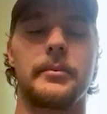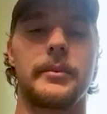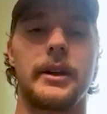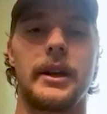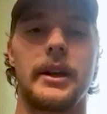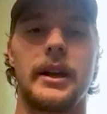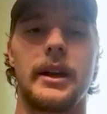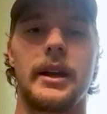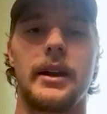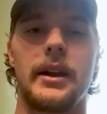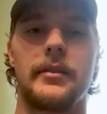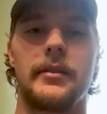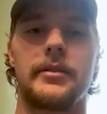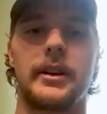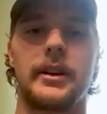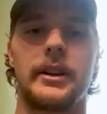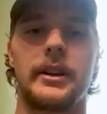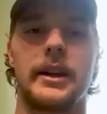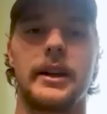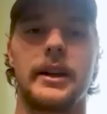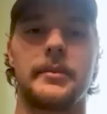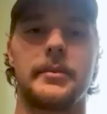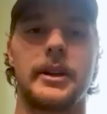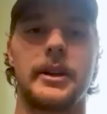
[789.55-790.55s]
And I felt
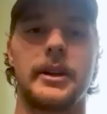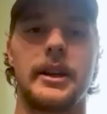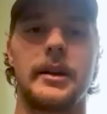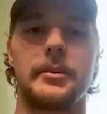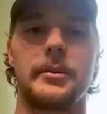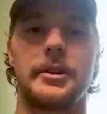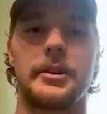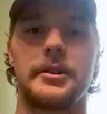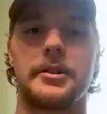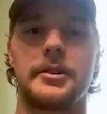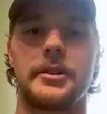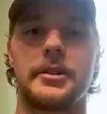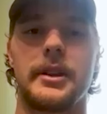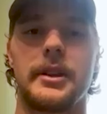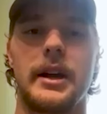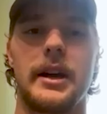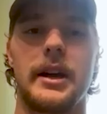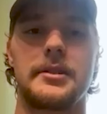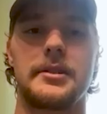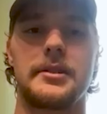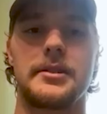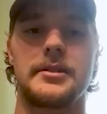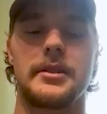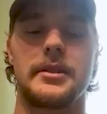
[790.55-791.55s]
like being able to do
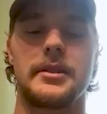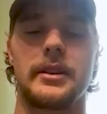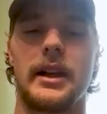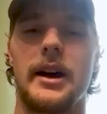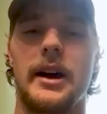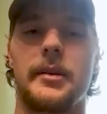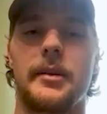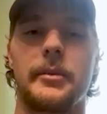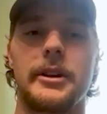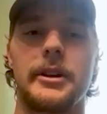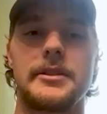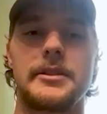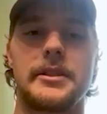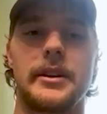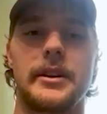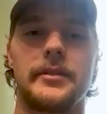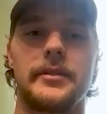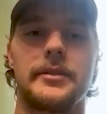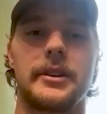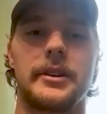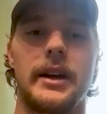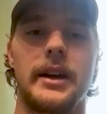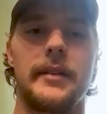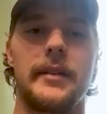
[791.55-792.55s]
that, just allow myself
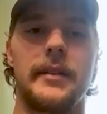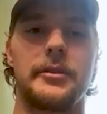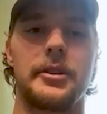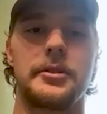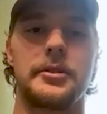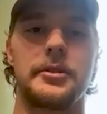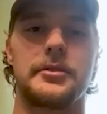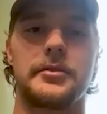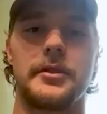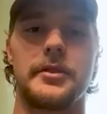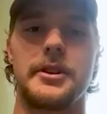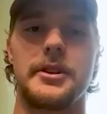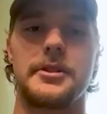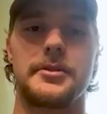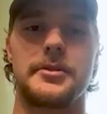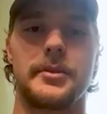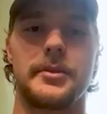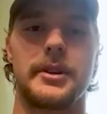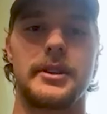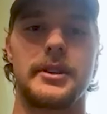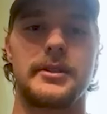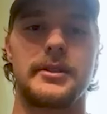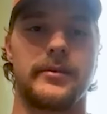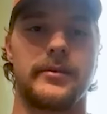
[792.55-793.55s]
to have those free
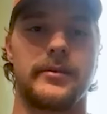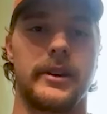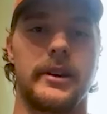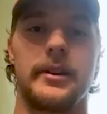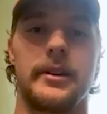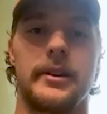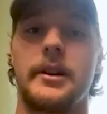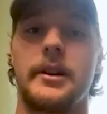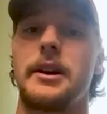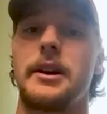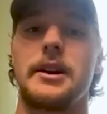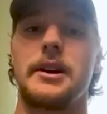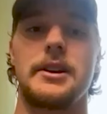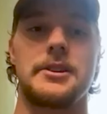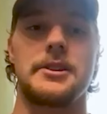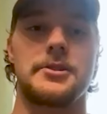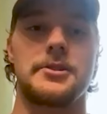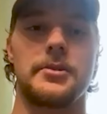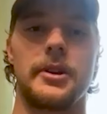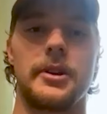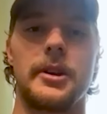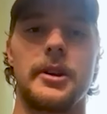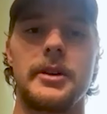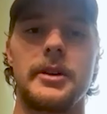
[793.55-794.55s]
swings. If I
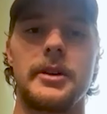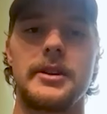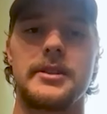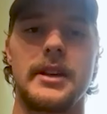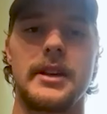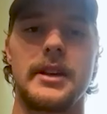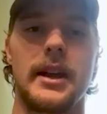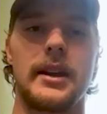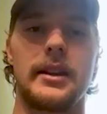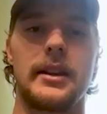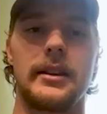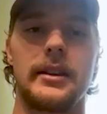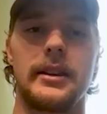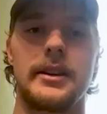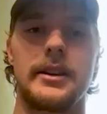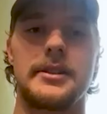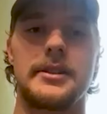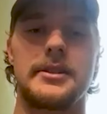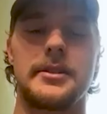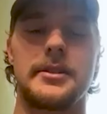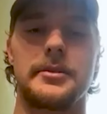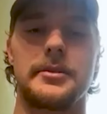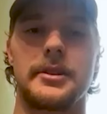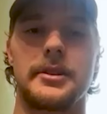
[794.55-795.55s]
swing and miss at it, at
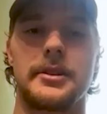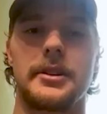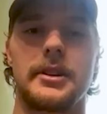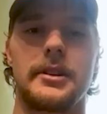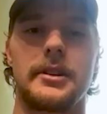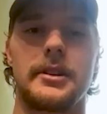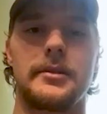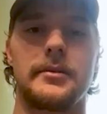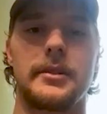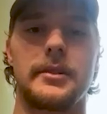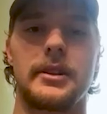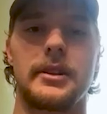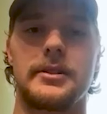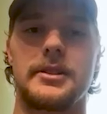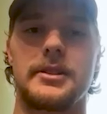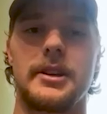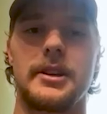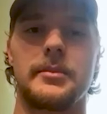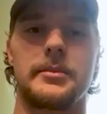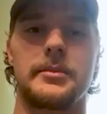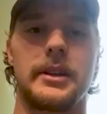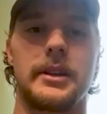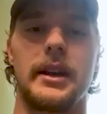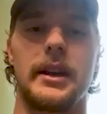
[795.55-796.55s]
least it was a good
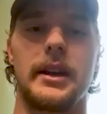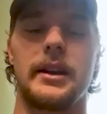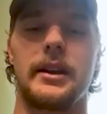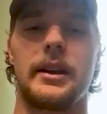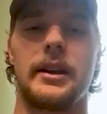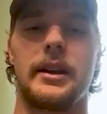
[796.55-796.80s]
attempt at it.